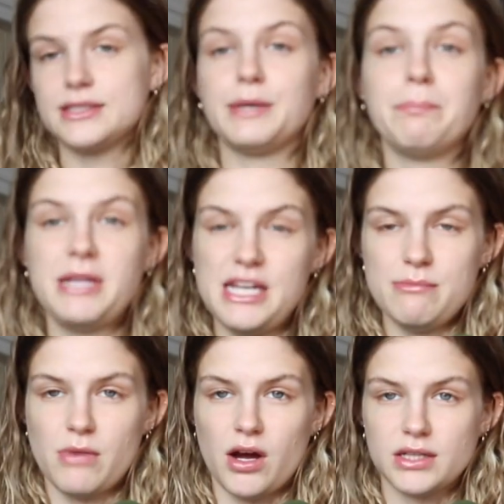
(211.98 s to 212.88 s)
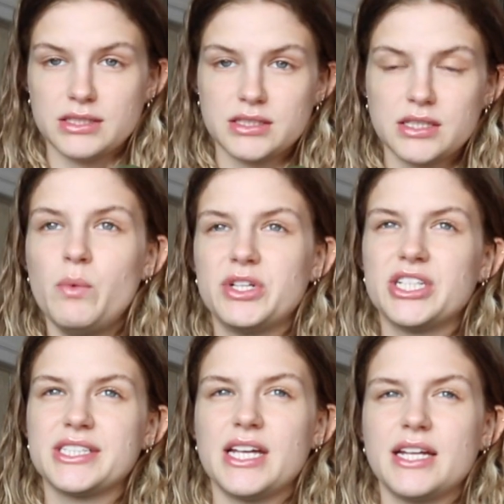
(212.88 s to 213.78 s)
some peat moss, which
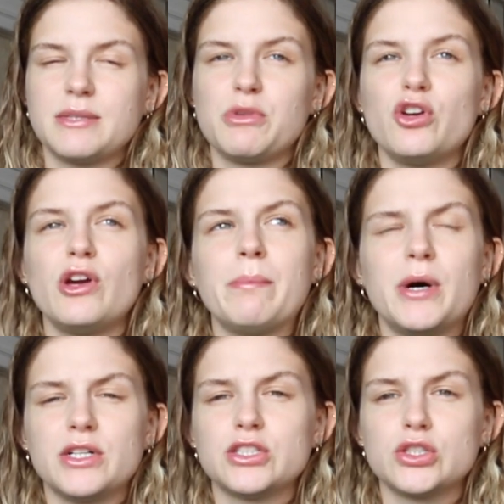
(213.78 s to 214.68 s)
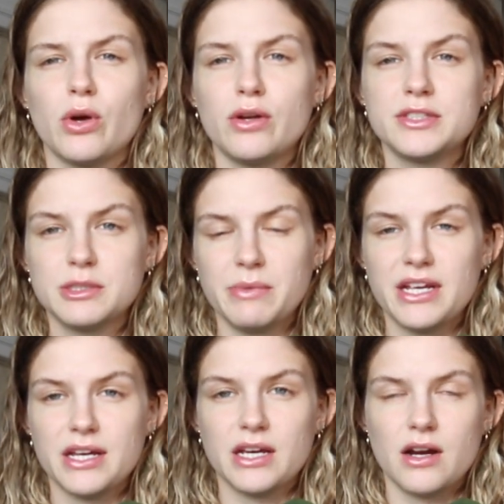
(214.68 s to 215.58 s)
is like something you can put in soil to
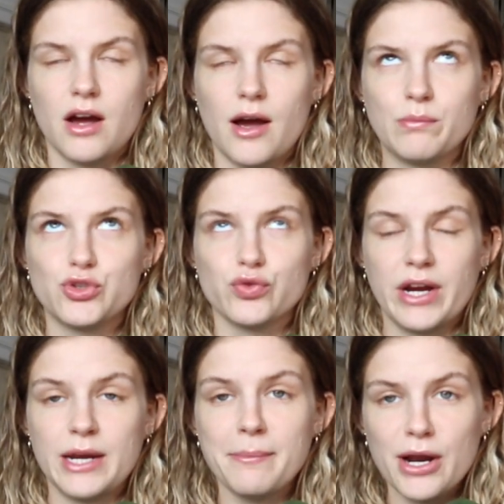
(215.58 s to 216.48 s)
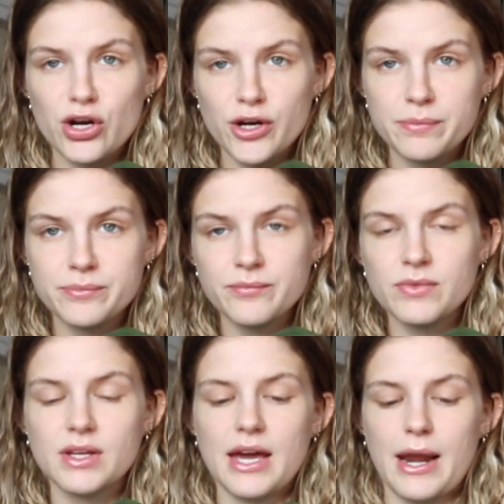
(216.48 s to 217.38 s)
make it drain better.
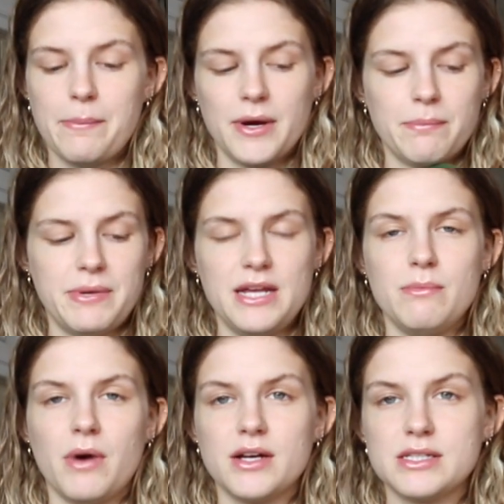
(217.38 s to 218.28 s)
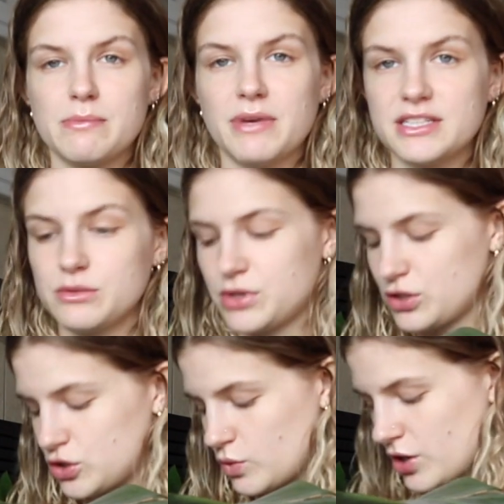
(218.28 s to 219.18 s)
And I put peat moss and mixed it with the
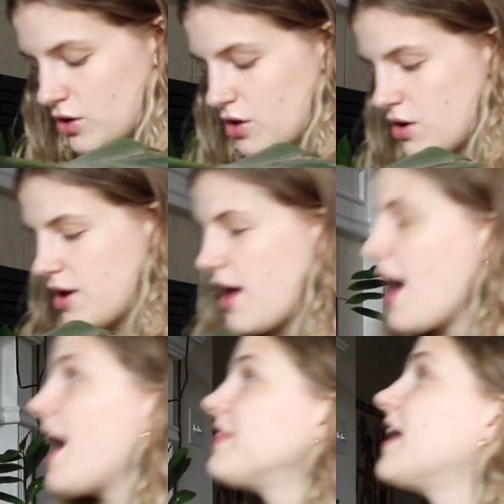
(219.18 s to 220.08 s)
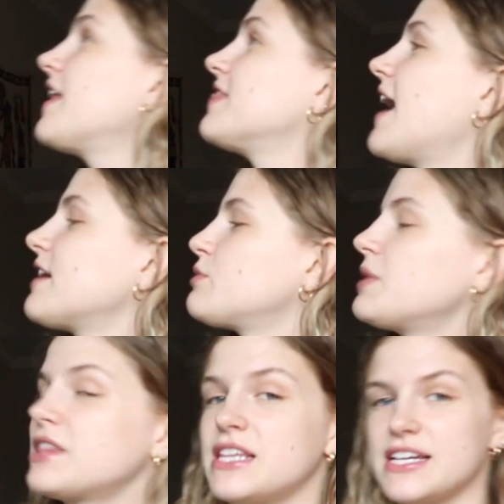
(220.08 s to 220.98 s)
soil, and then that's
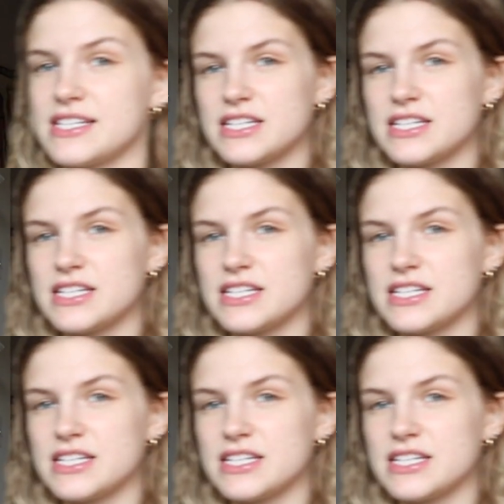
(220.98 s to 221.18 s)
when this